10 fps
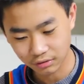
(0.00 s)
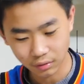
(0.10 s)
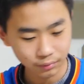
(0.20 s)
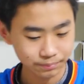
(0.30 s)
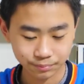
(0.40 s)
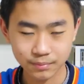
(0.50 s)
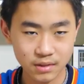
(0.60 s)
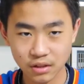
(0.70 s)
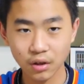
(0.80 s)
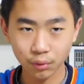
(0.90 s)
So in
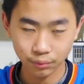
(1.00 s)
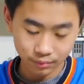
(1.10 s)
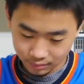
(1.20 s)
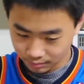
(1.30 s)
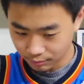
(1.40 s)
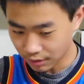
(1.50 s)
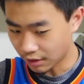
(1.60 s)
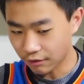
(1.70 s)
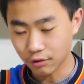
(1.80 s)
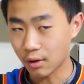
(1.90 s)
the note,
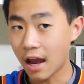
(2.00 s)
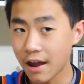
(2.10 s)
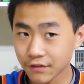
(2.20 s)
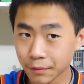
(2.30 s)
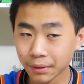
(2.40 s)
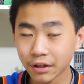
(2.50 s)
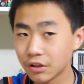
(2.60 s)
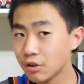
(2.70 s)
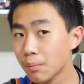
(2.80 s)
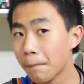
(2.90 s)
if you're a heavier player,
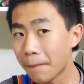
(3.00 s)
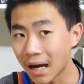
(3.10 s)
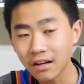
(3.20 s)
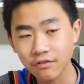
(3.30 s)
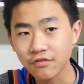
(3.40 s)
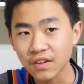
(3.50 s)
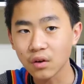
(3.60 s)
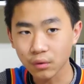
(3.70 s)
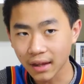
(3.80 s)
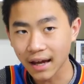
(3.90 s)
you might
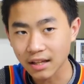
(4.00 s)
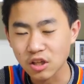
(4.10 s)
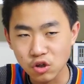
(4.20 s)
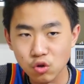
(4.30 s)
feel that.